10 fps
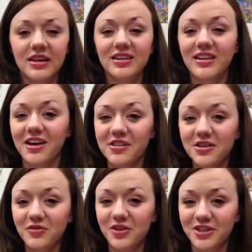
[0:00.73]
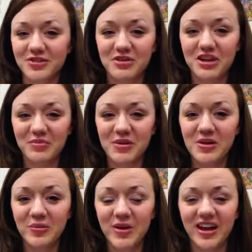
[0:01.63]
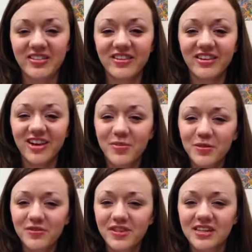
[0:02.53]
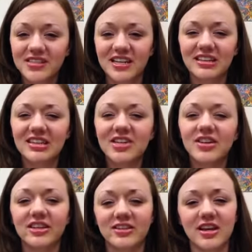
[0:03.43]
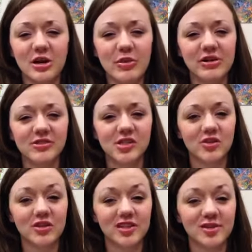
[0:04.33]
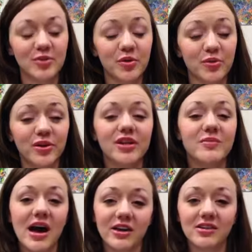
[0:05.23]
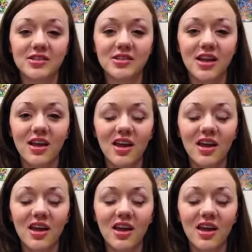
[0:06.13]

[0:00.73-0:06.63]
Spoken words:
Now that you've finished reading Peter Pan, there are a couple of things that I think you need to think about so that this book really matters.